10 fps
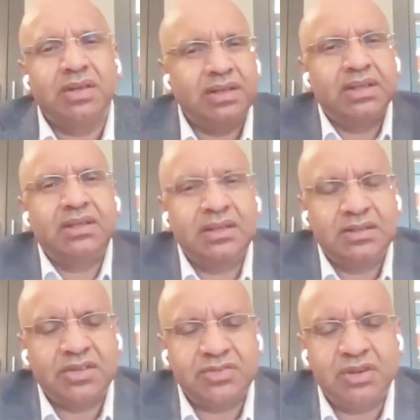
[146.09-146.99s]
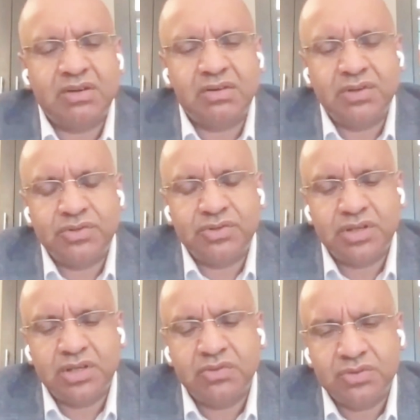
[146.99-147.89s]
I think in the industrial
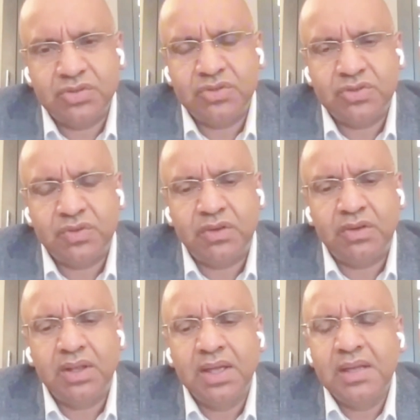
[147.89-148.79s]
revolution it was useful.